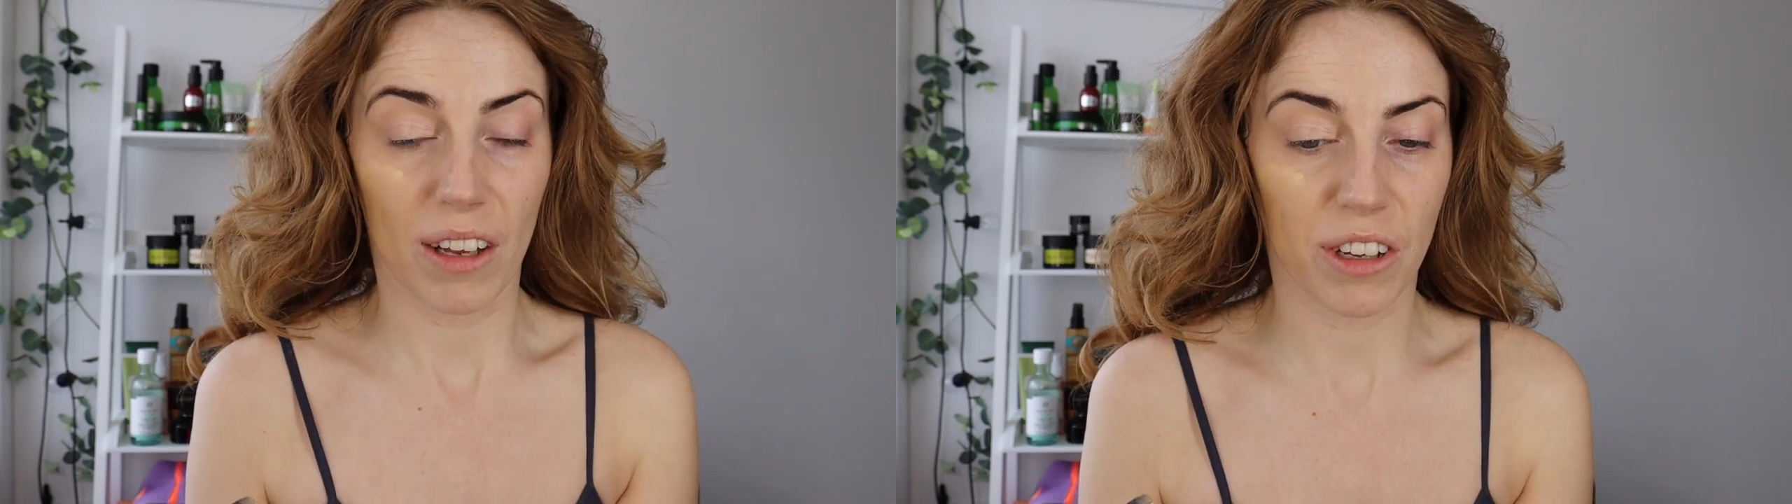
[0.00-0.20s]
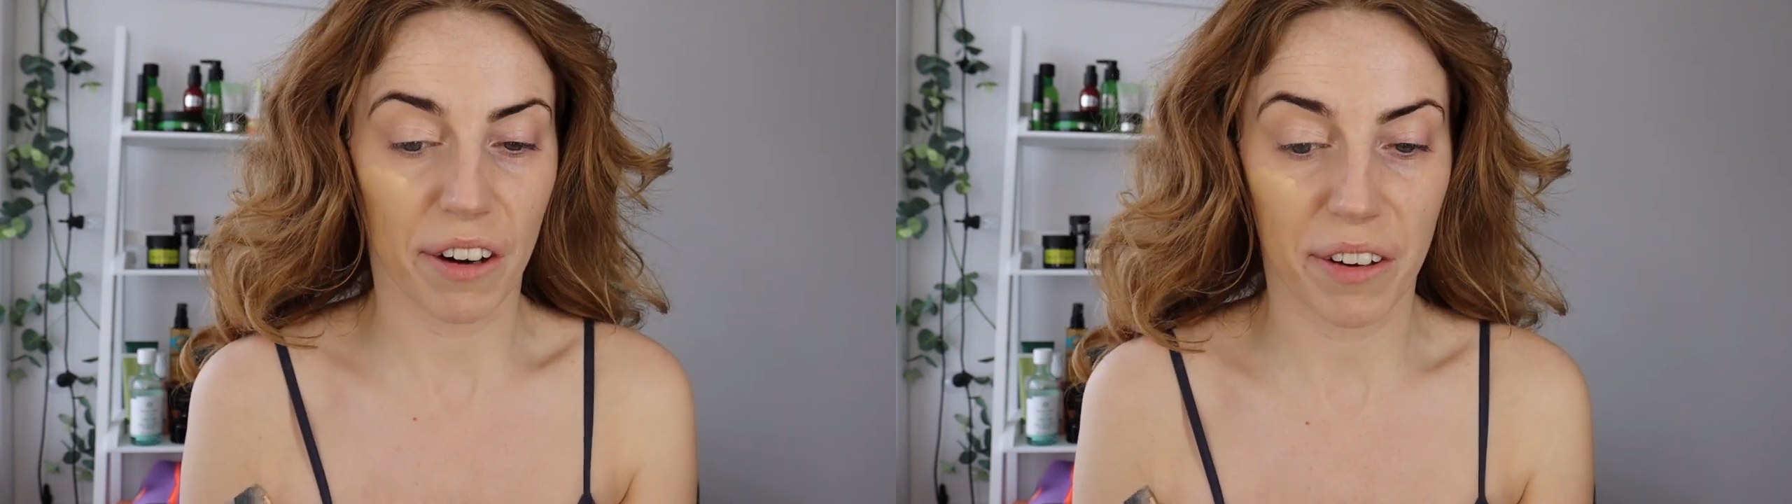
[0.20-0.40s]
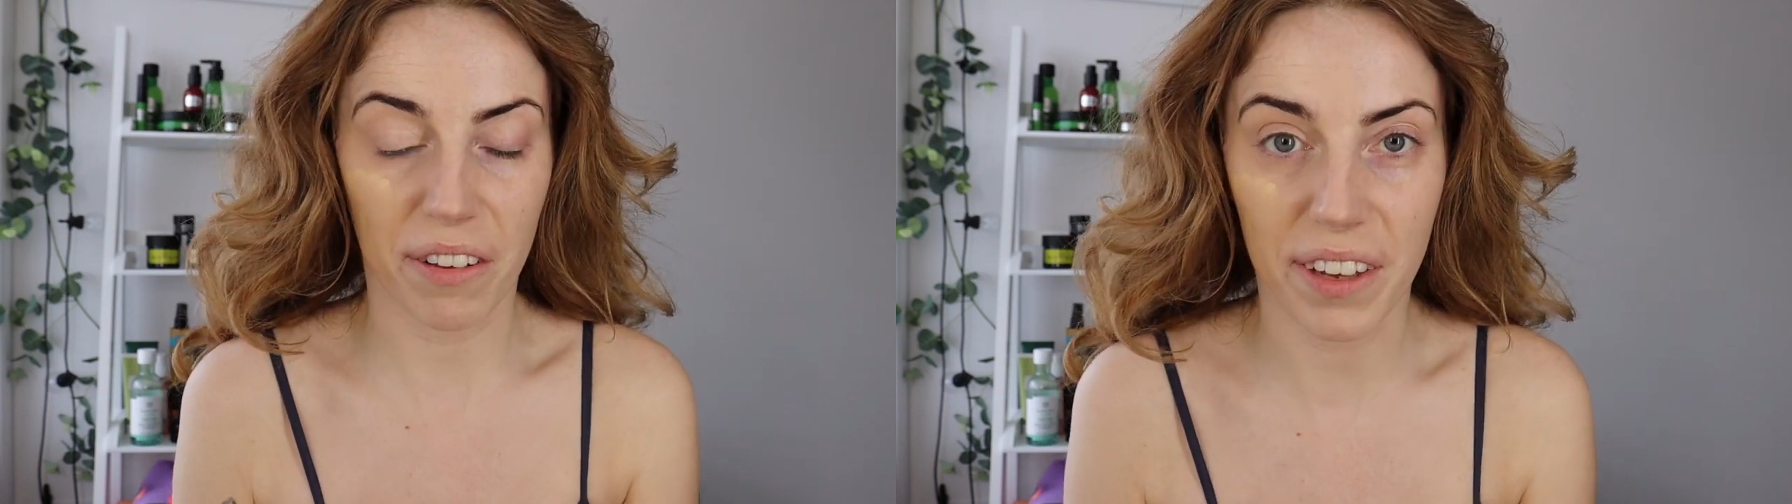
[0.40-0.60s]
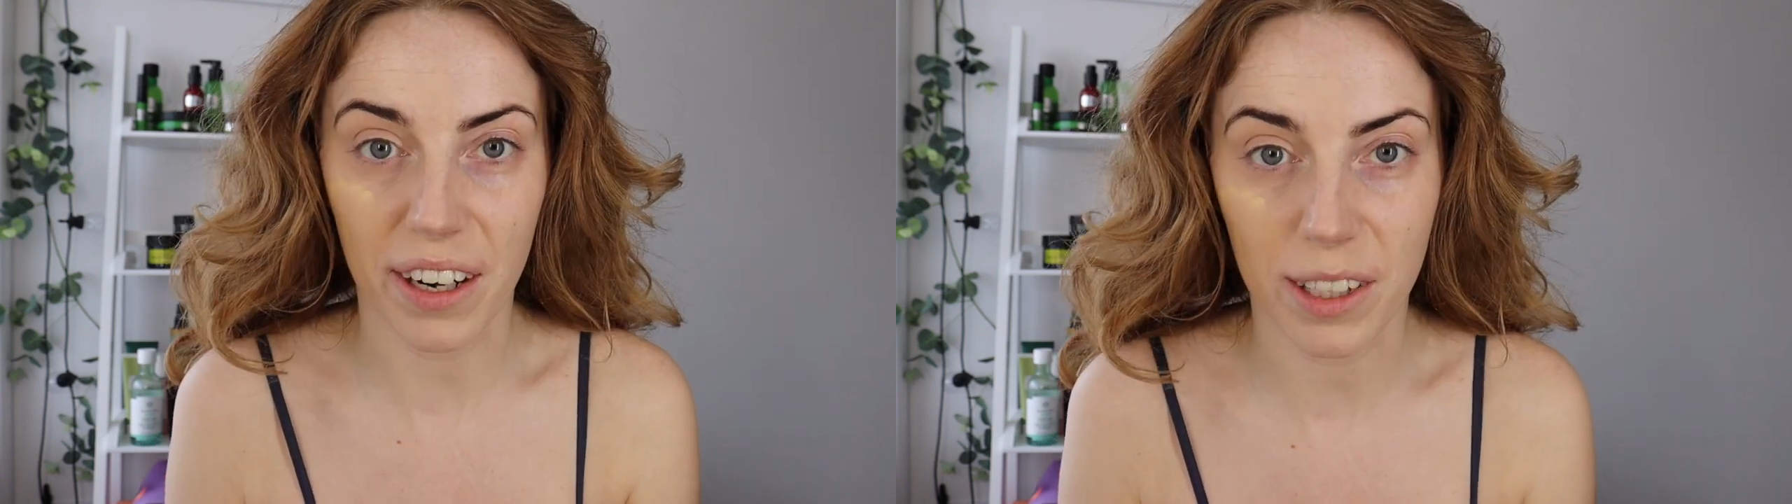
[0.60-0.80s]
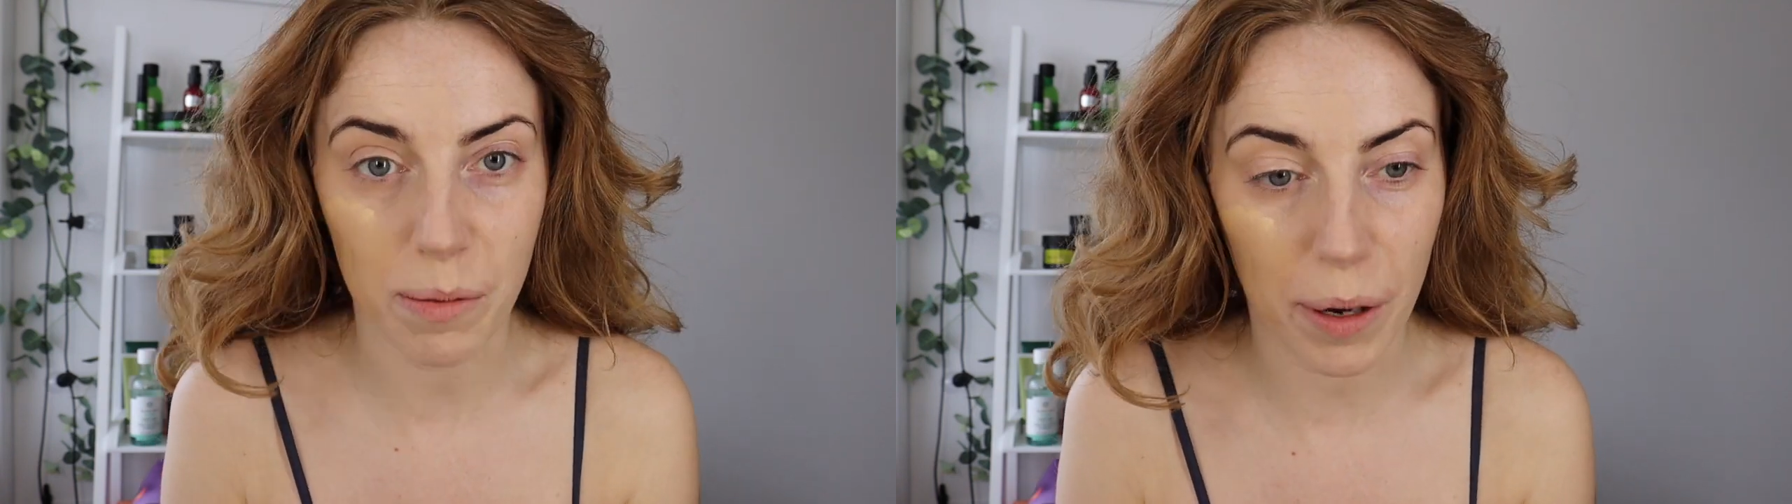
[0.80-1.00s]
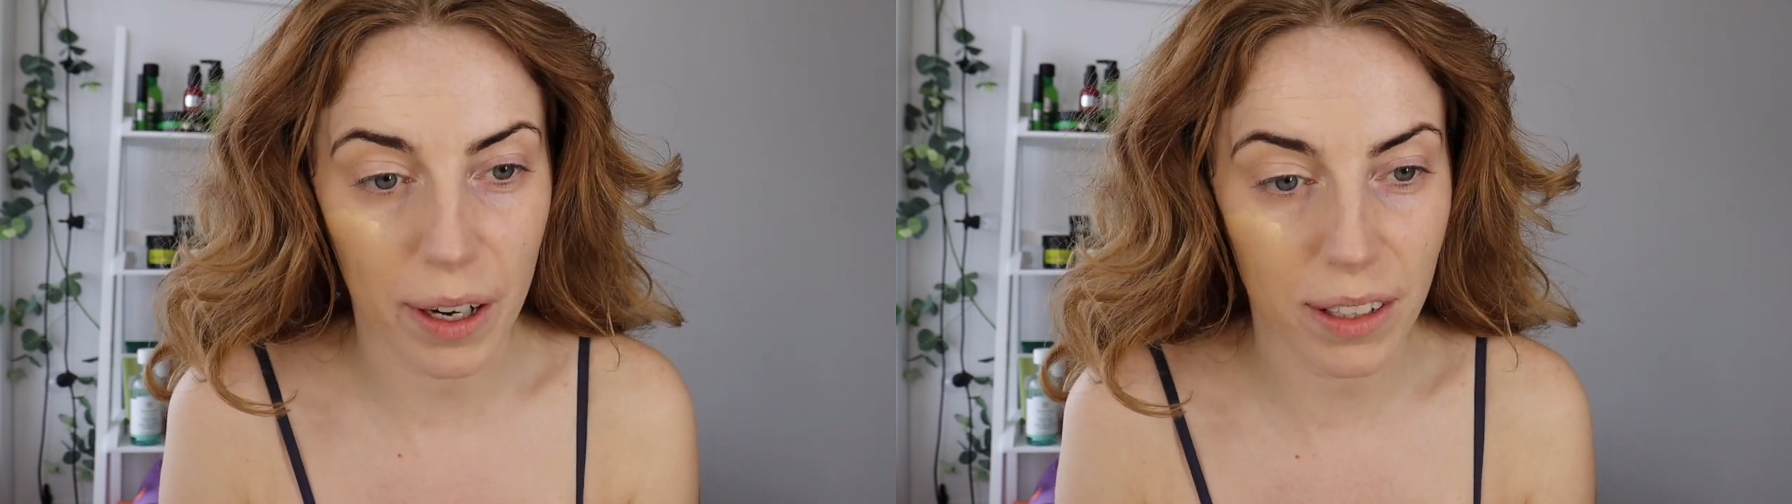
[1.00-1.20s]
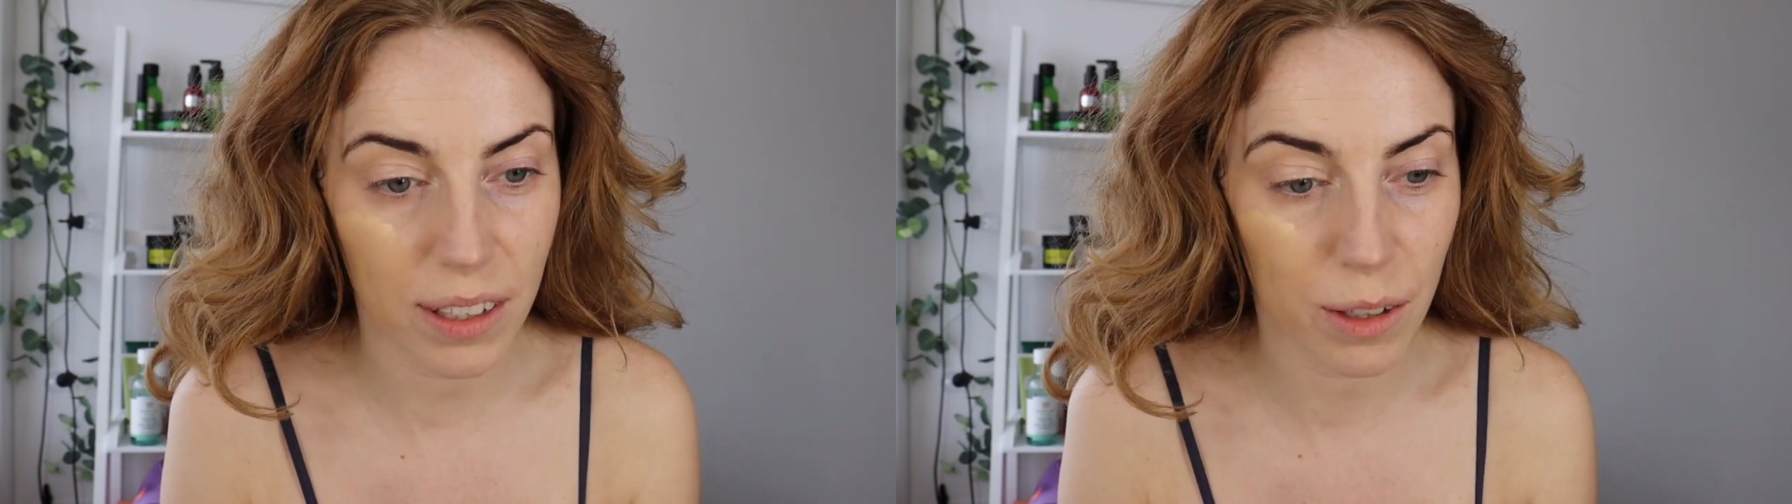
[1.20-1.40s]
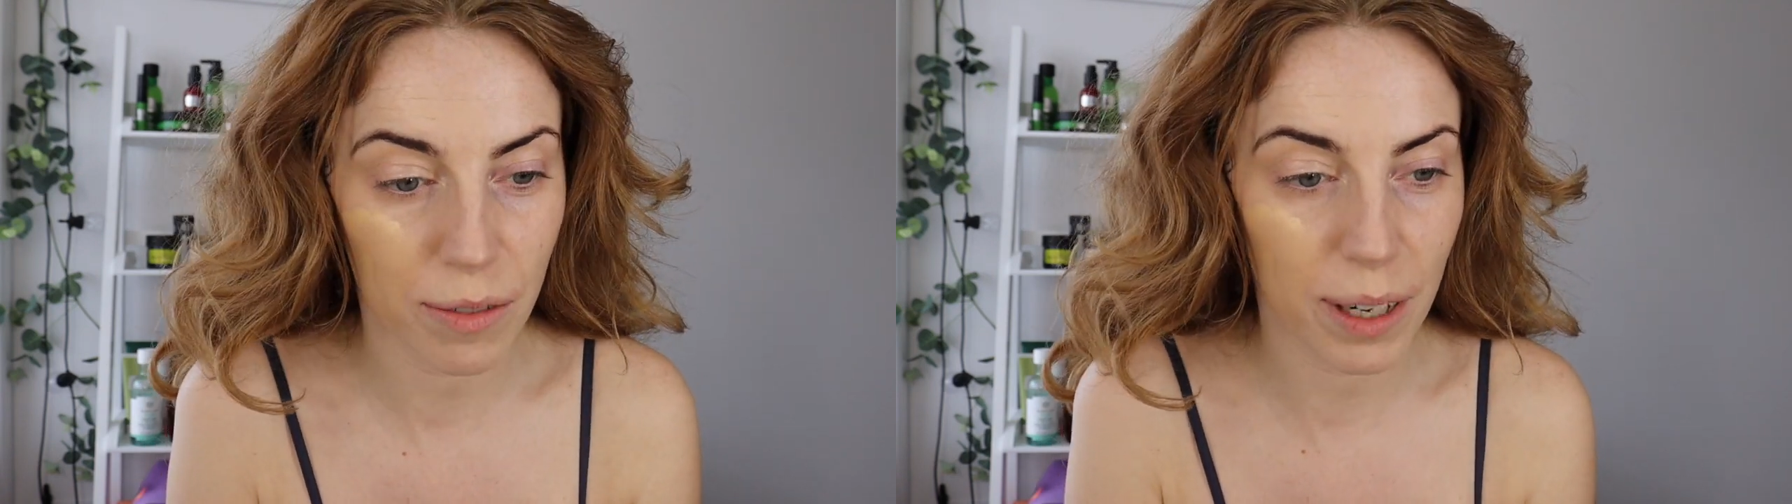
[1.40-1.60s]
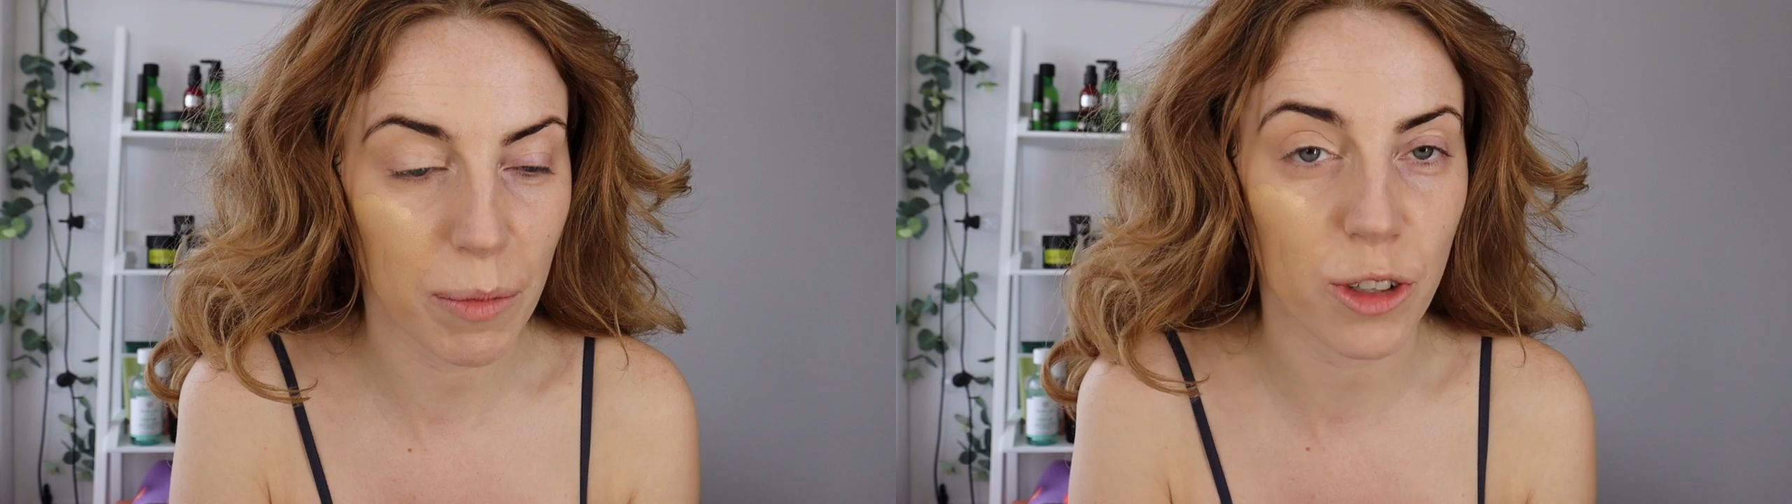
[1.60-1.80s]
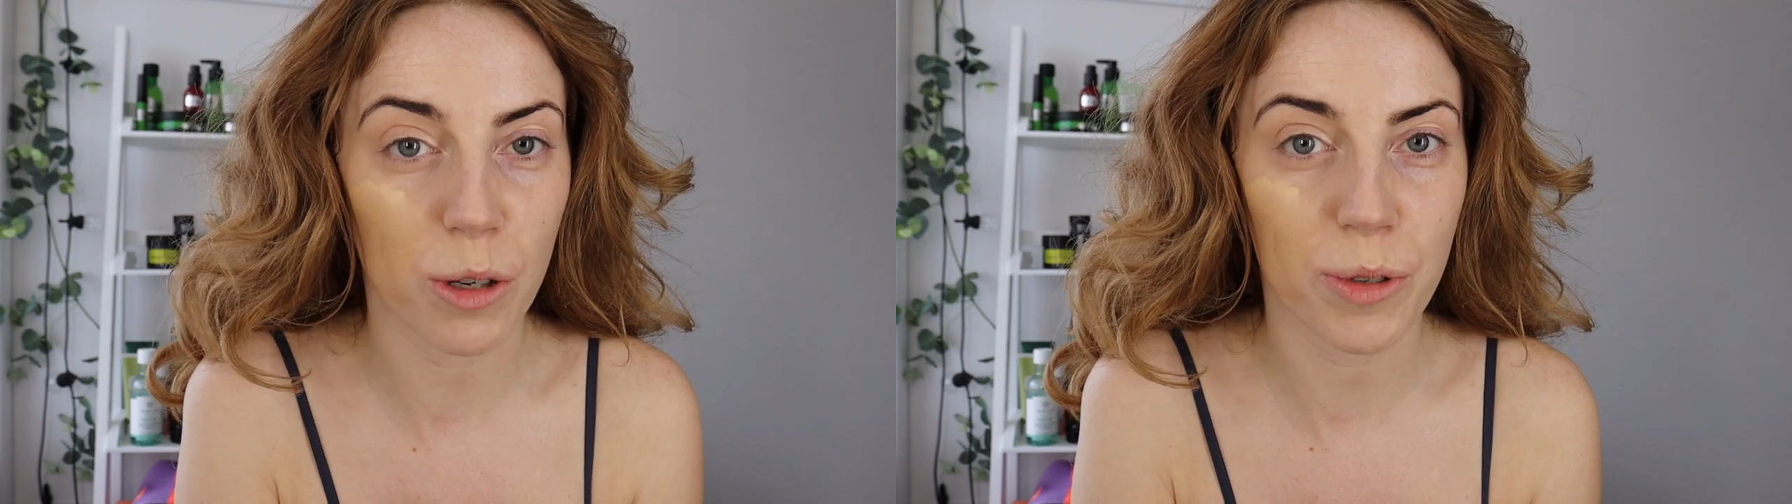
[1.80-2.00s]
Carry on then, I suppose. There's not really
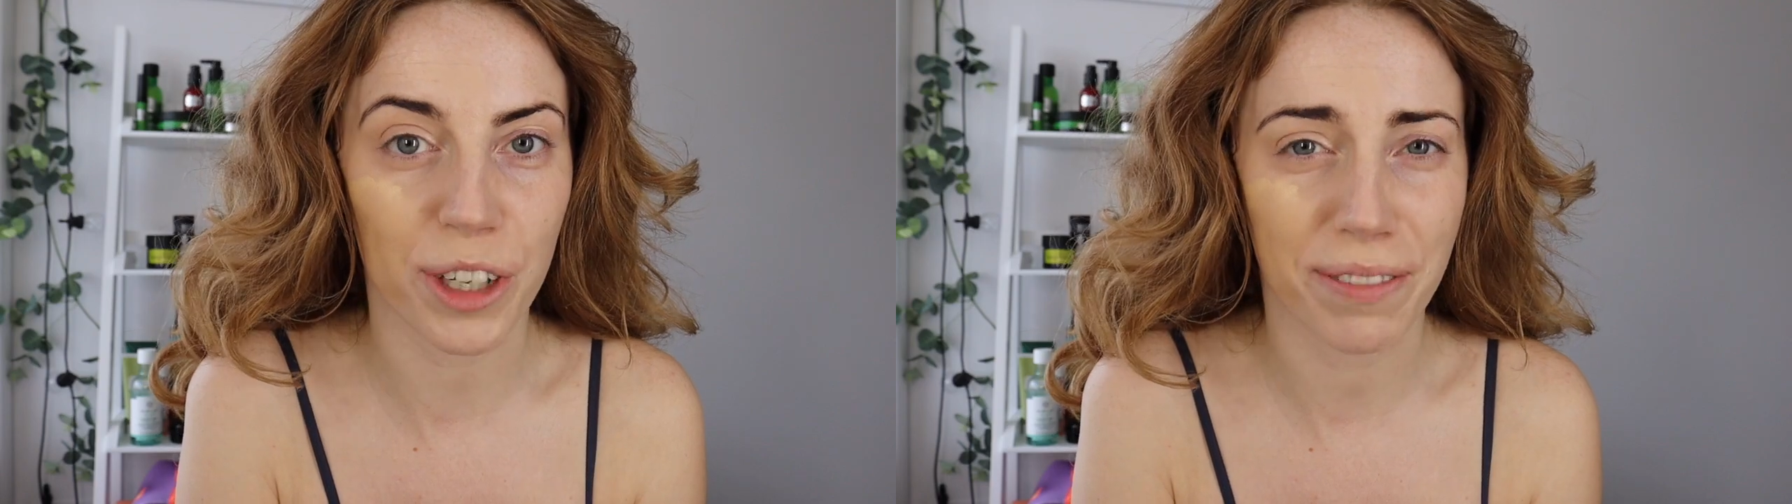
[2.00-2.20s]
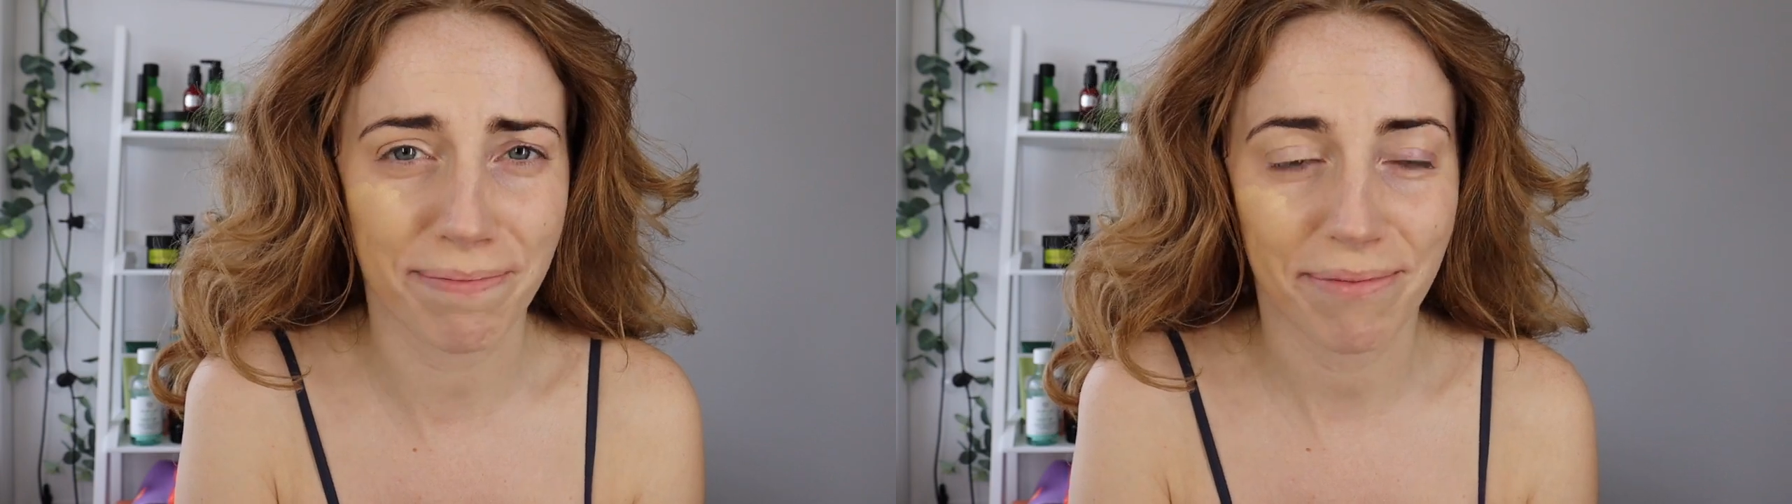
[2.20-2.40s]
much option.